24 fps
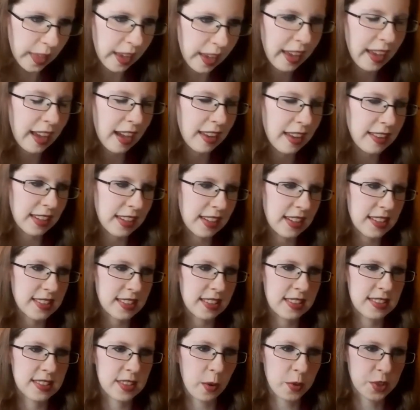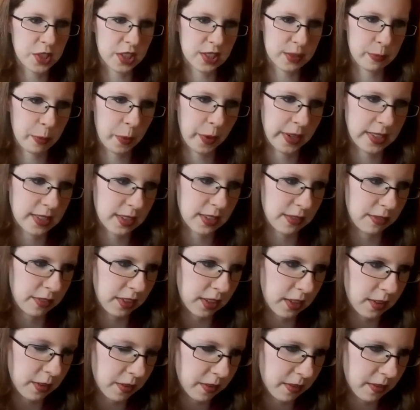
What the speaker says: and it is in Zozia's point of view.